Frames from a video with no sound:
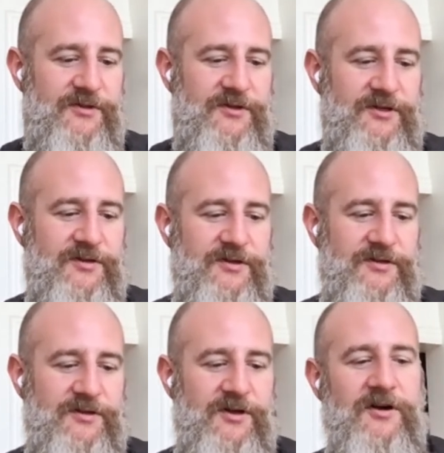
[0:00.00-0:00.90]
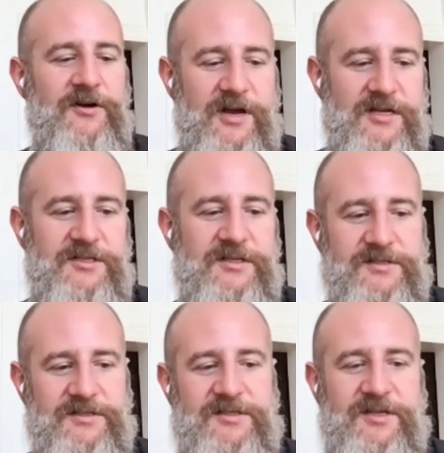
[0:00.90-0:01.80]
the younger
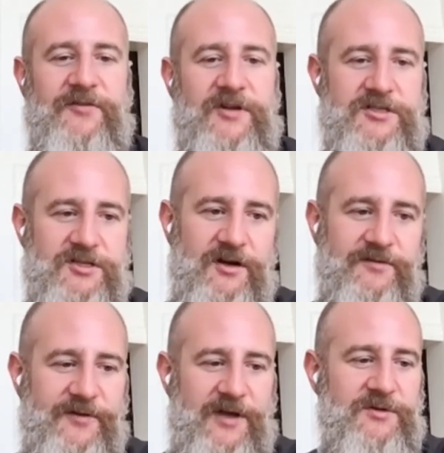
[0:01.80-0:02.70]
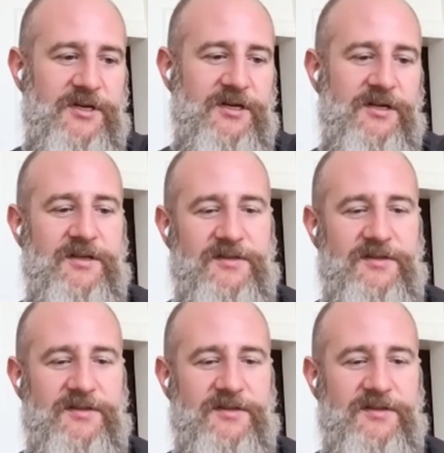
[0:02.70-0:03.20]
agents, and Stephanie and John founded it.